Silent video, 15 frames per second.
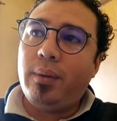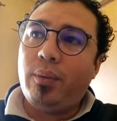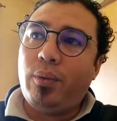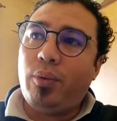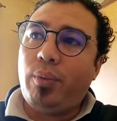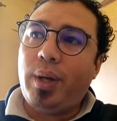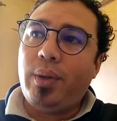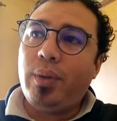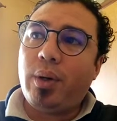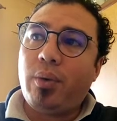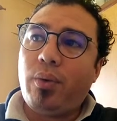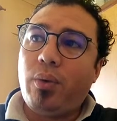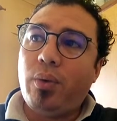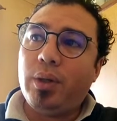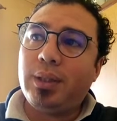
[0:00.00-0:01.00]
or when the
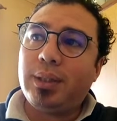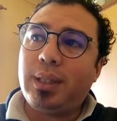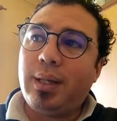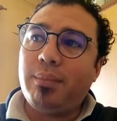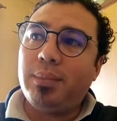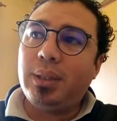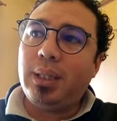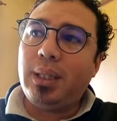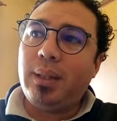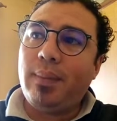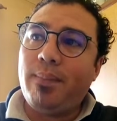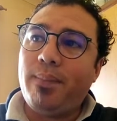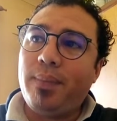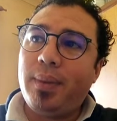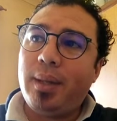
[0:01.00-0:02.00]
chorus comes in,
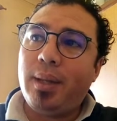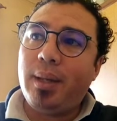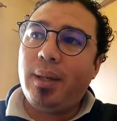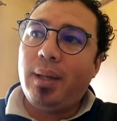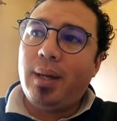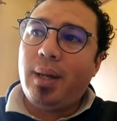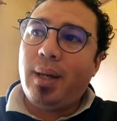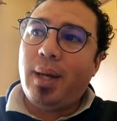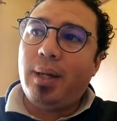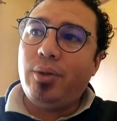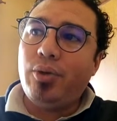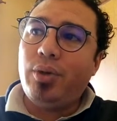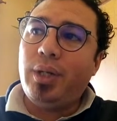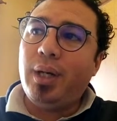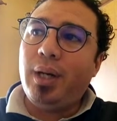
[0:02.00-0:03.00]
and
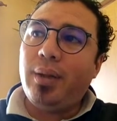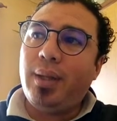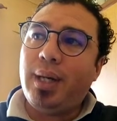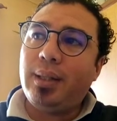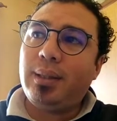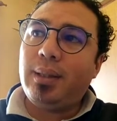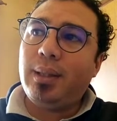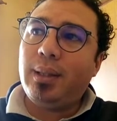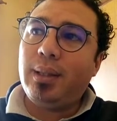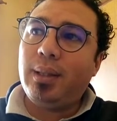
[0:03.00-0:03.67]
you hear that